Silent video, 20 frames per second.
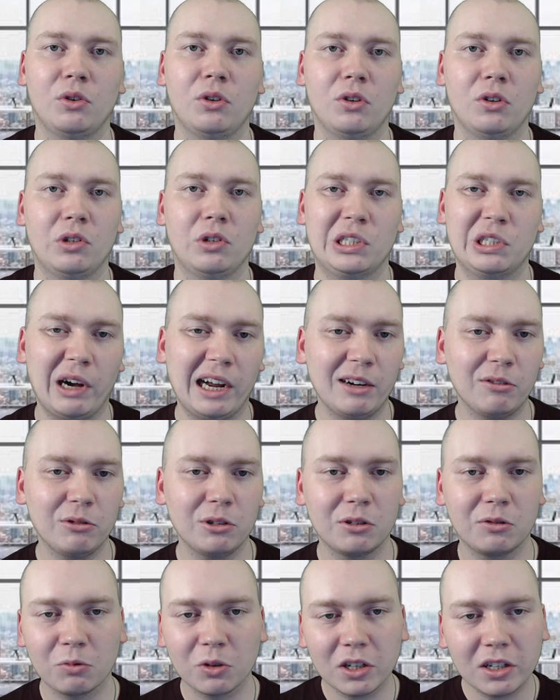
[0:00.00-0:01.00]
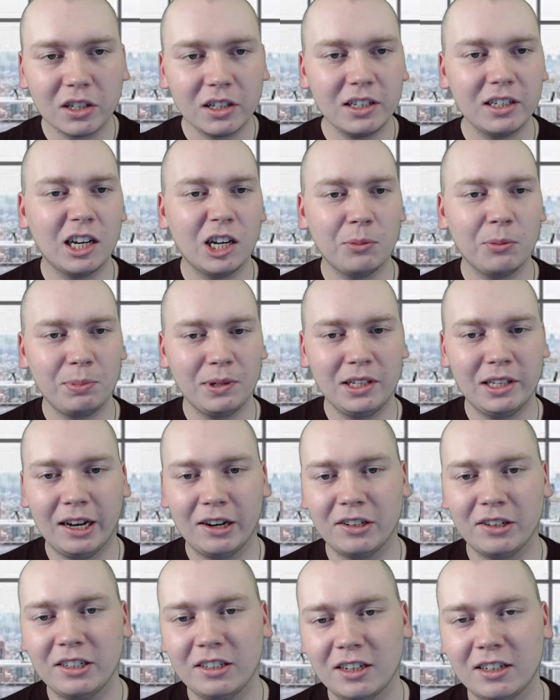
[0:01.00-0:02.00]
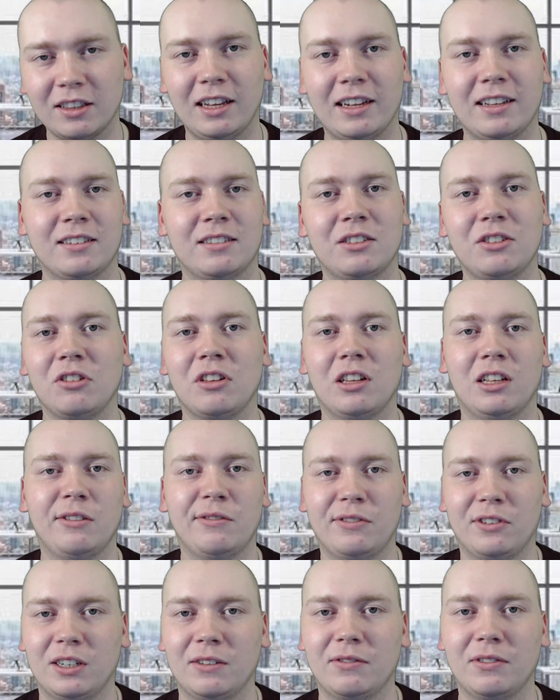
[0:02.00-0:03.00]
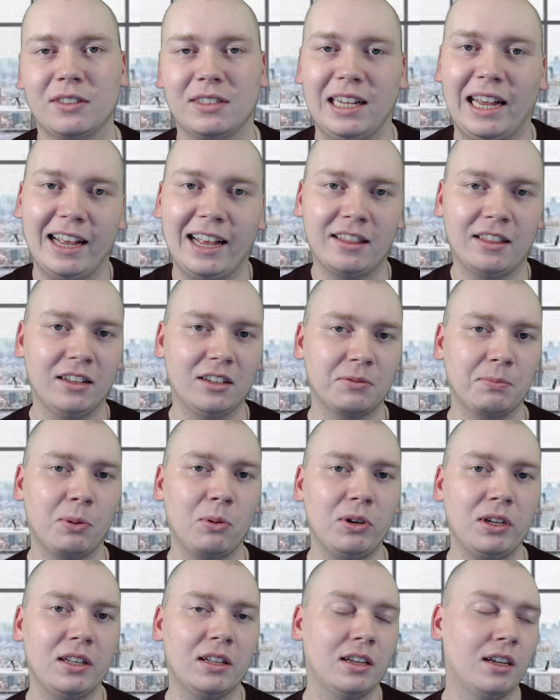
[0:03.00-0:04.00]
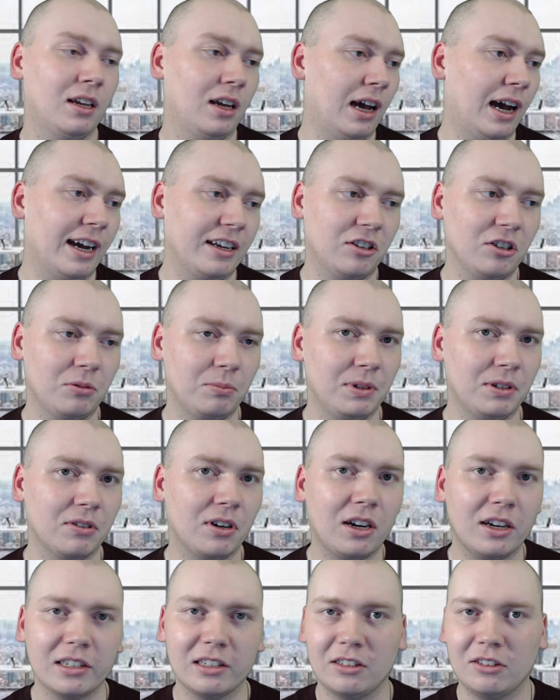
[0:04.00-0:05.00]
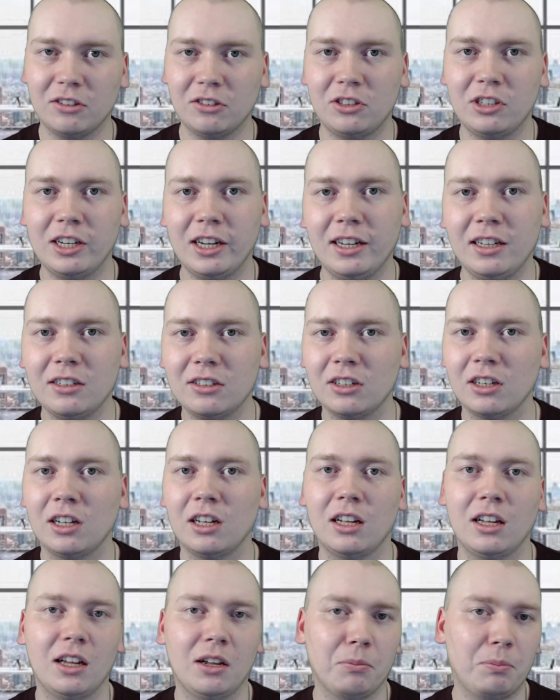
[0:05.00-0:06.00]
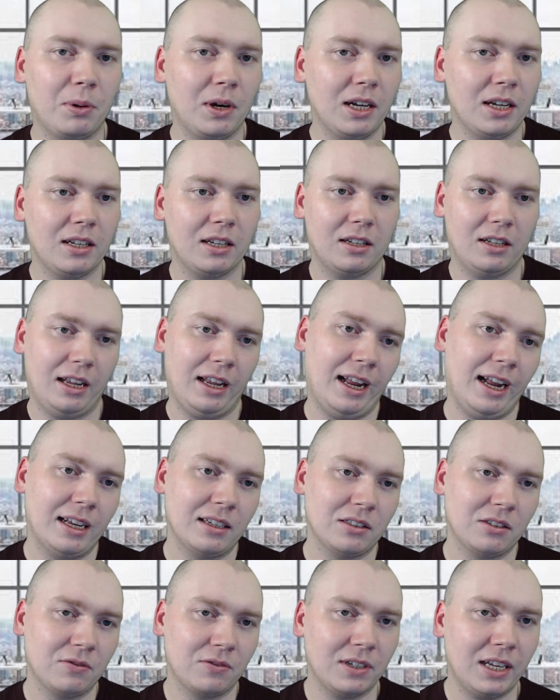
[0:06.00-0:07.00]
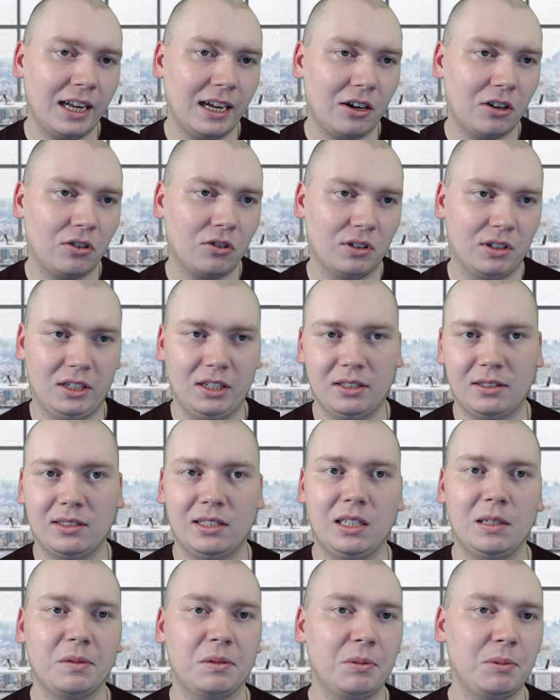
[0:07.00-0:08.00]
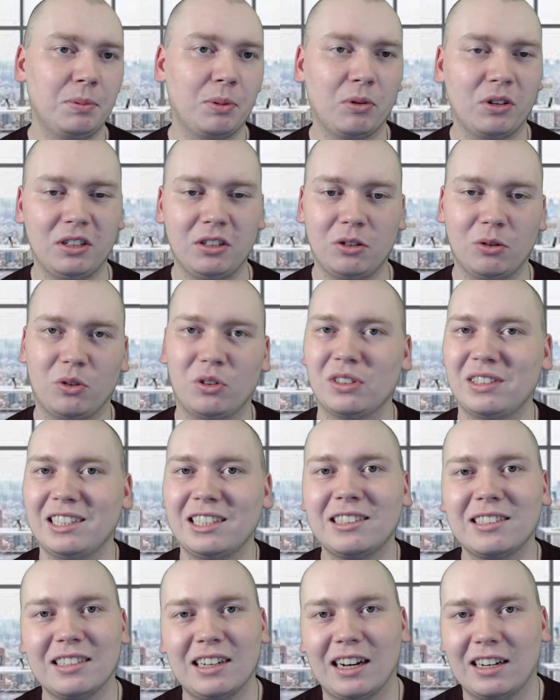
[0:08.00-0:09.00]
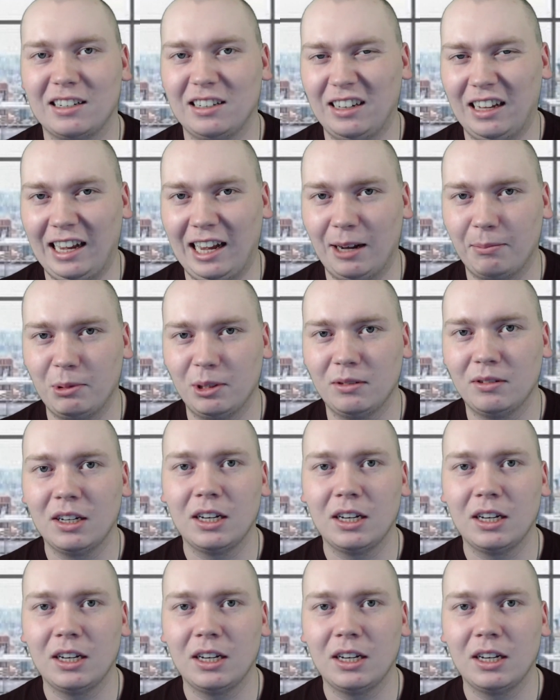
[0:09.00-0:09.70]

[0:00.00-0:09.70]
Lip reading: So I would really not be counting on that student loan forgiveness at this point. I could be wrong, it could change, but as of now, it seems to be pointing towards it's not gonna happen.